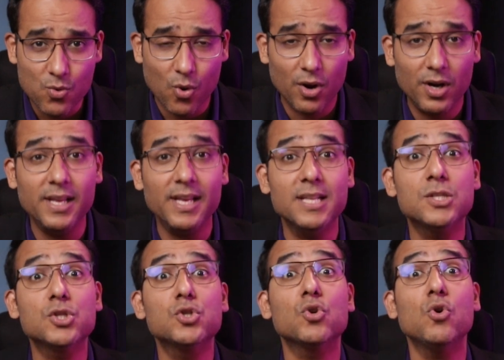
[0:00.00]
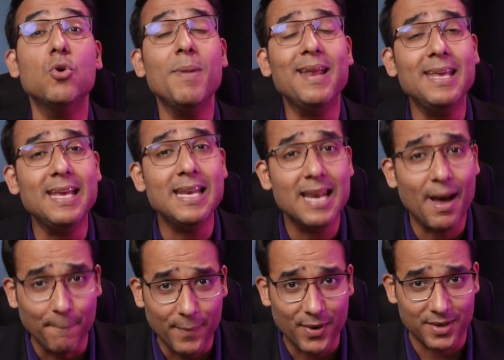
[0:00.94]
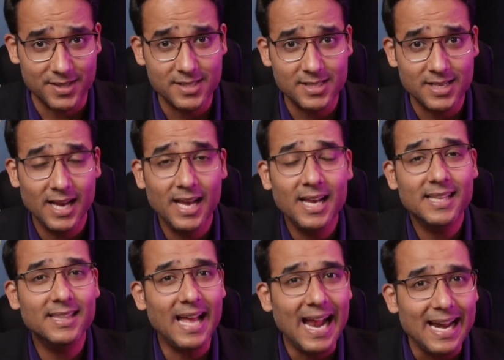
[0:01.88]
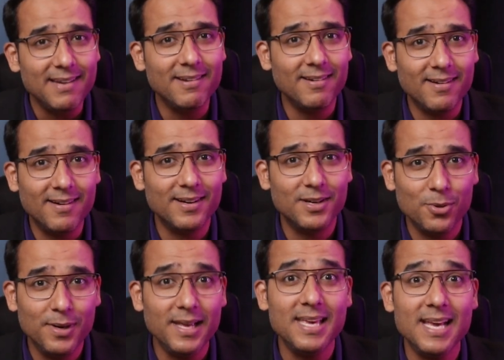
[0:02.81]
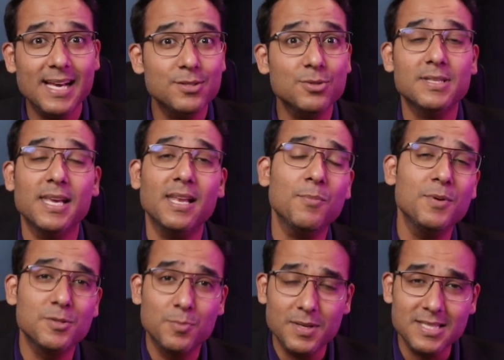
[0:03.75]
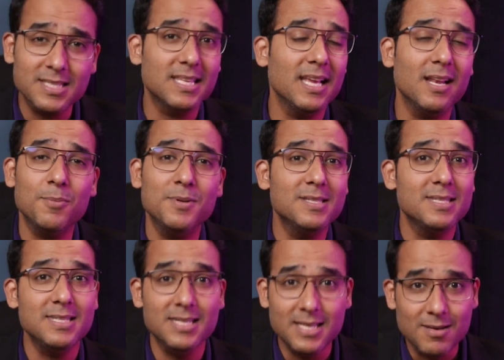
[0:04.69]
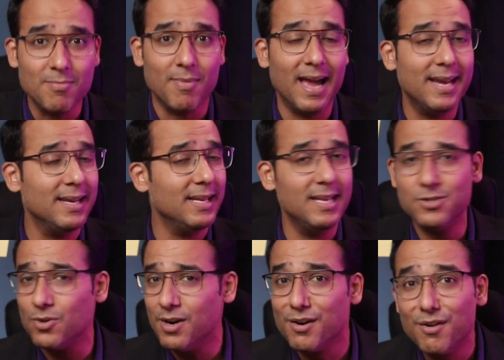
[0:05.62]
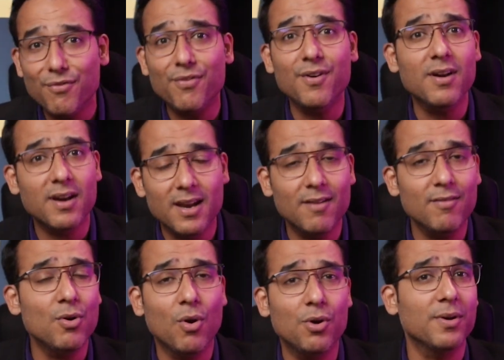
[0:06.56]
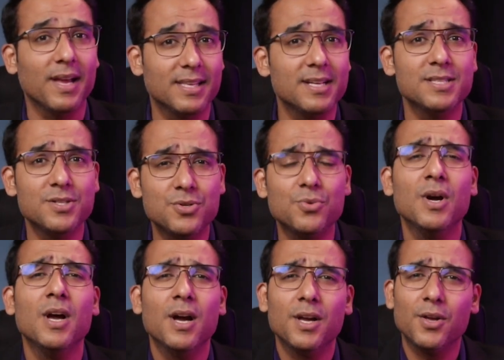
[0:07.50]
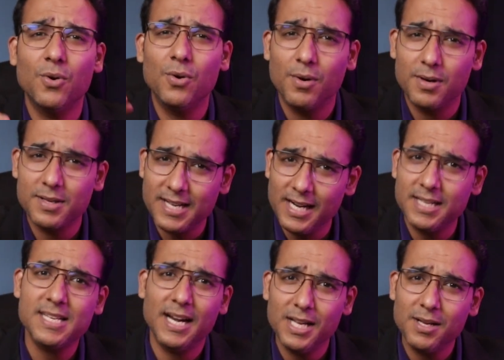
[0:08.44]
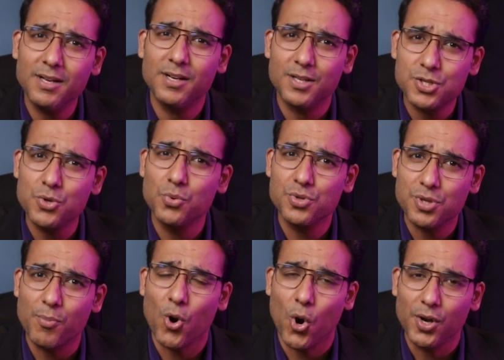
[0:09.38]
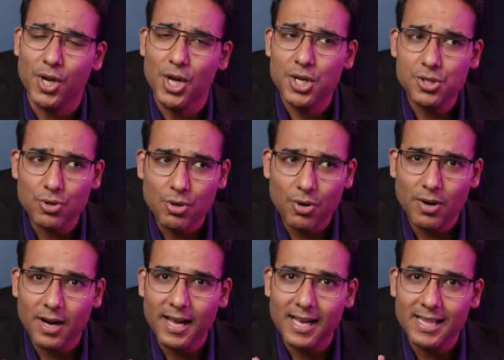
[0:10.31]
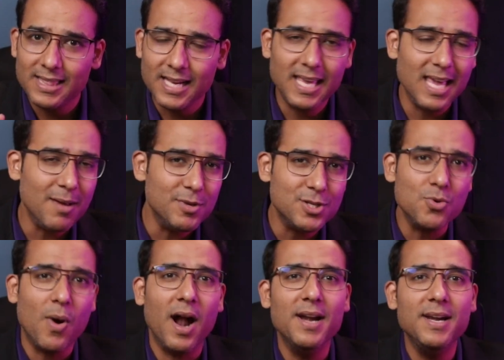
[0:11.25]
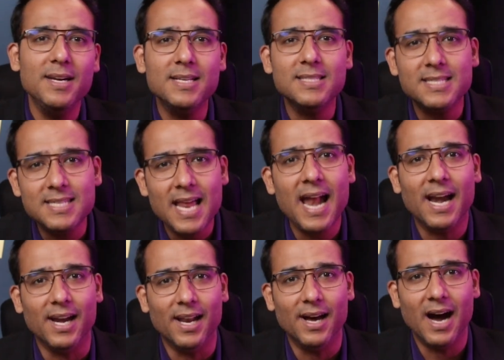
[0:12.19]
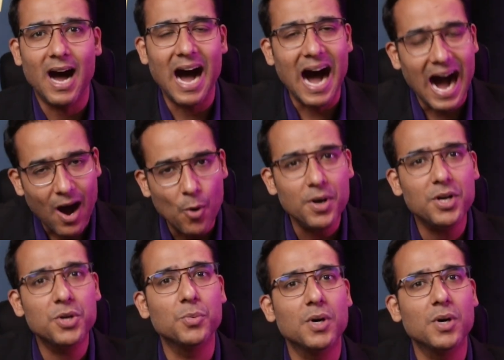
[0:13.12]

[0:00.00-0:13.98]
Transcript: in quality and so many numbers that today he has to scale up his business, scale up his team. And he's on a different level altogether. He's into, sending students abroad. So the game is to understand how it